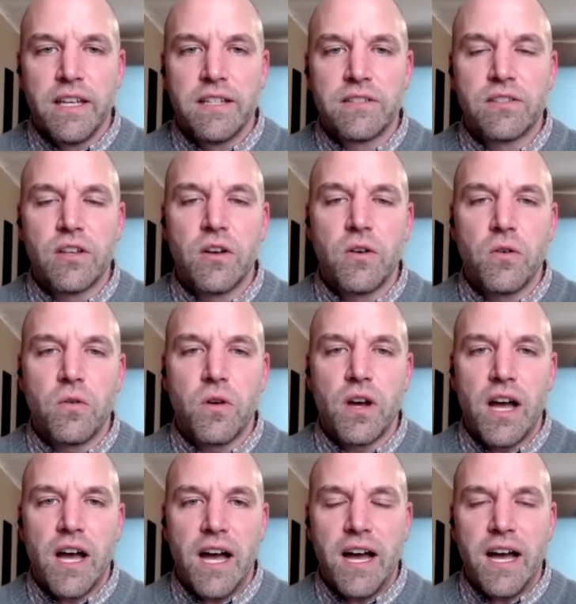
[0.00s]
And so
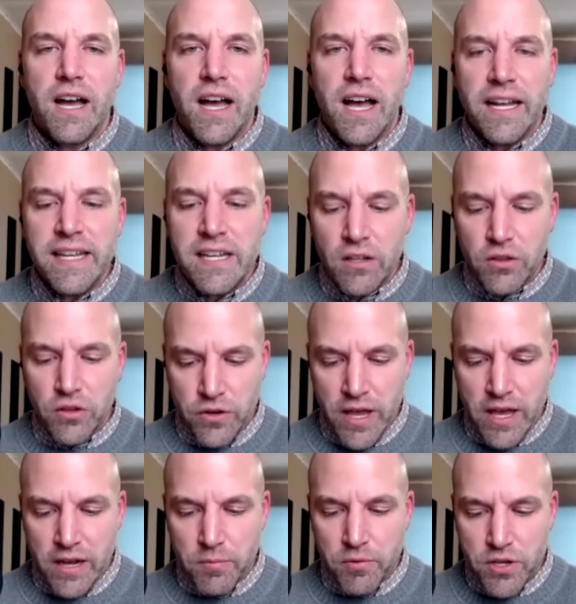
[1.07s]
I, I need to
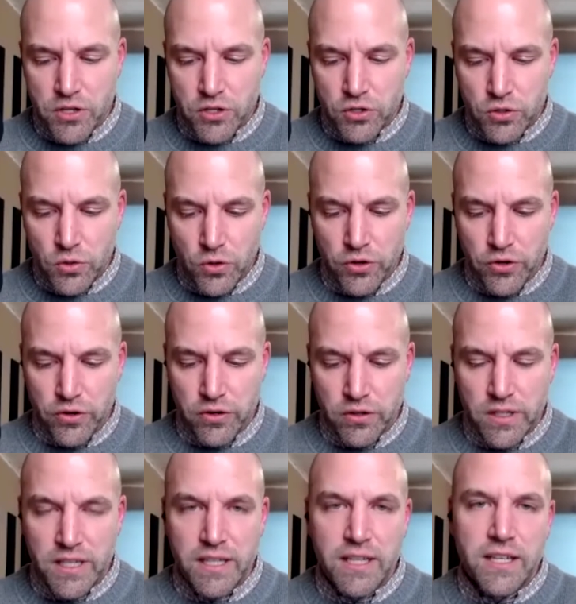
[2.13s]
learn how to preach
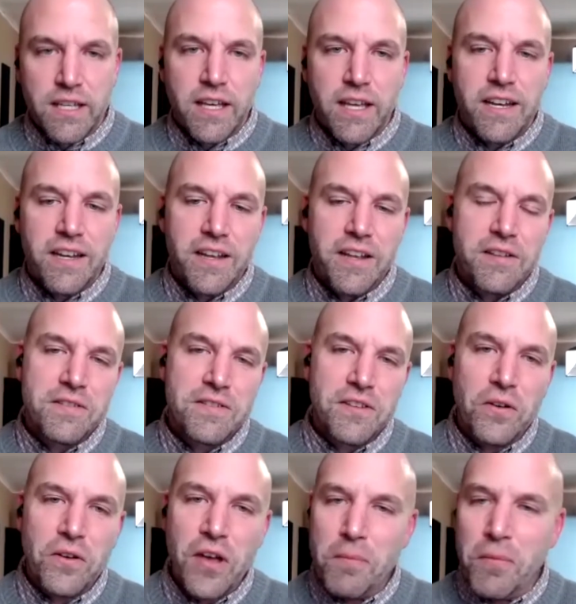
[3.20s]
shorter. And and
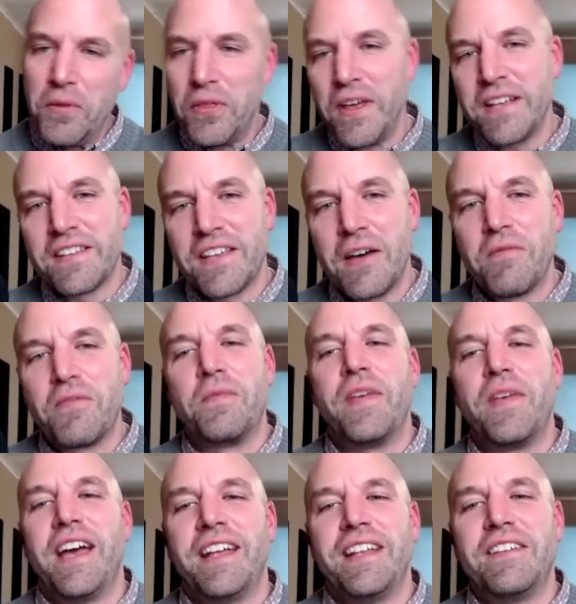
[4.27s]
so a couple things come
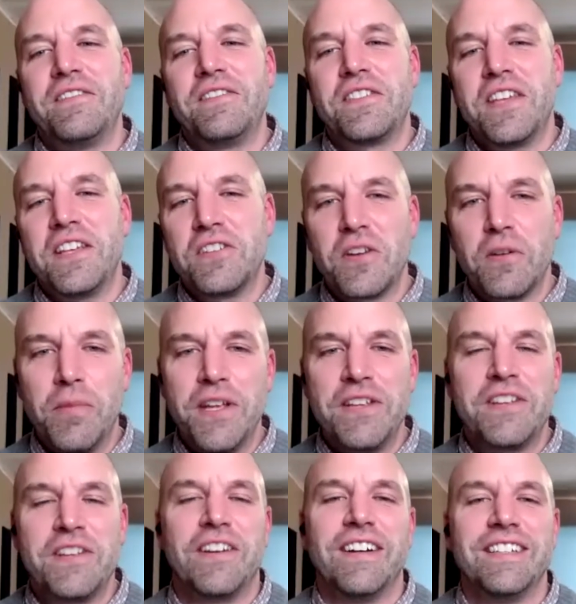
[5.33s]
from that. I uh, just get your
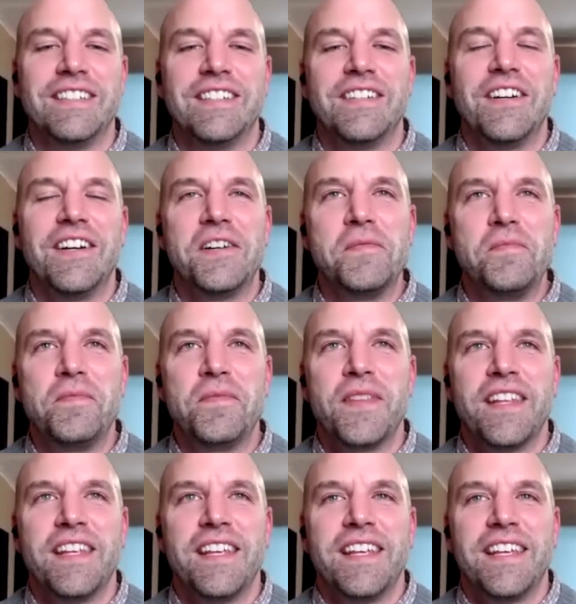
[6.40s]
opinion on. Um,